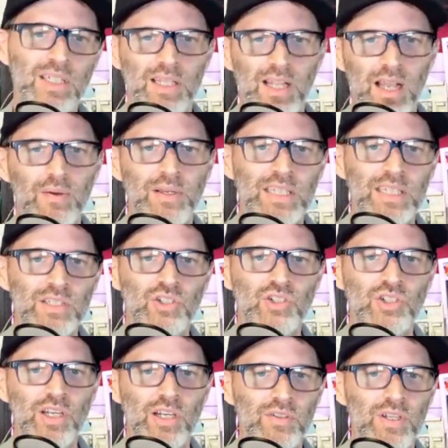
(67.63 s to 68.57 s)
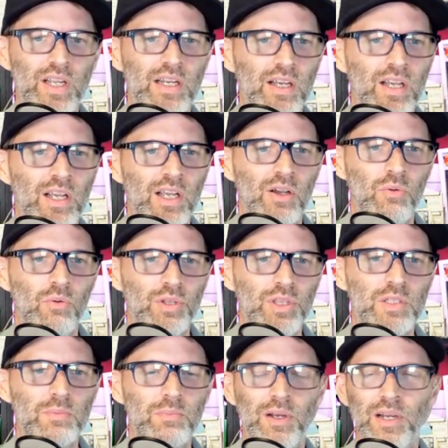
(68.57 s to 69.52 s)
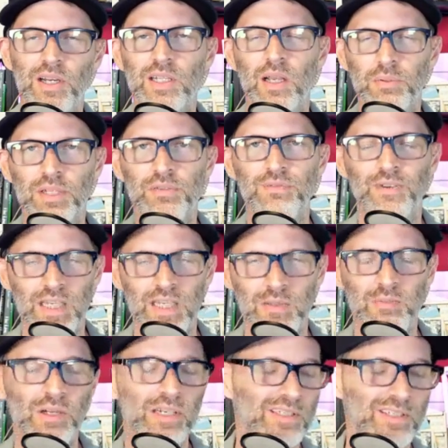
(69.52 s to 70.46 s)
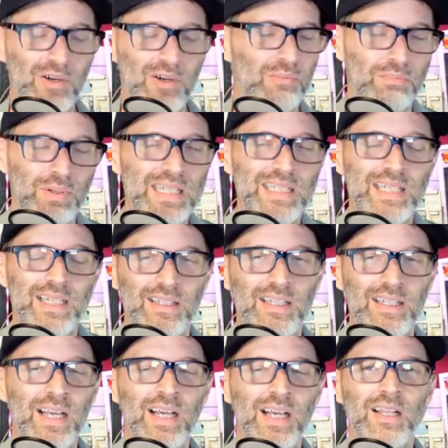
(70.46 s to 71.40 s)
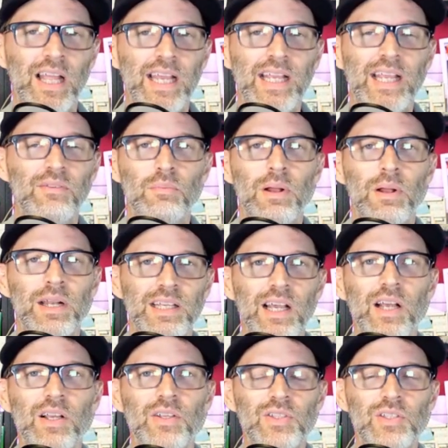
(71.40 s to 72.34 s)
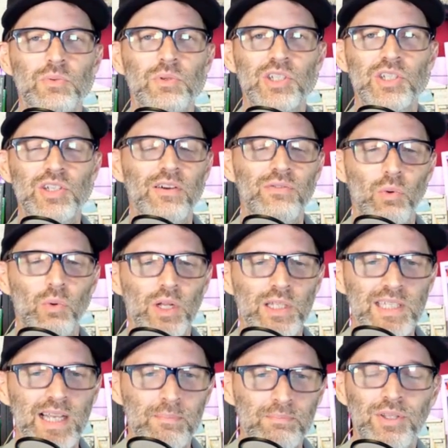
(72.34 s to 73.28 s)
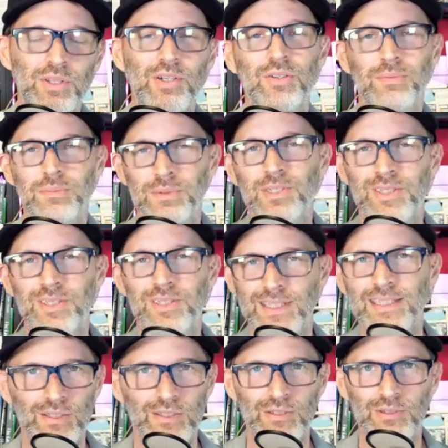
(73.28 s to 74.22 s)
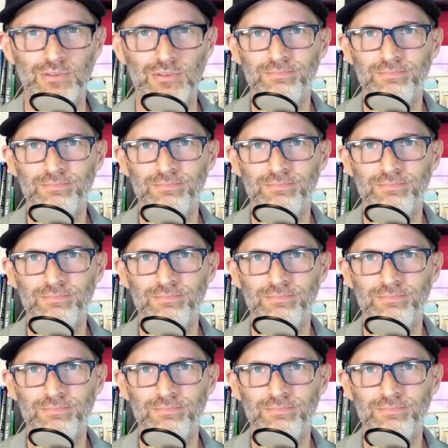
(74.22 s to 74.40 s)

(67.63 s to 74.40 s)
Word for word: allowing it to share data with its parent company, Facebook. So basically, like everybody else switched off WhatsApp, the criminals did too.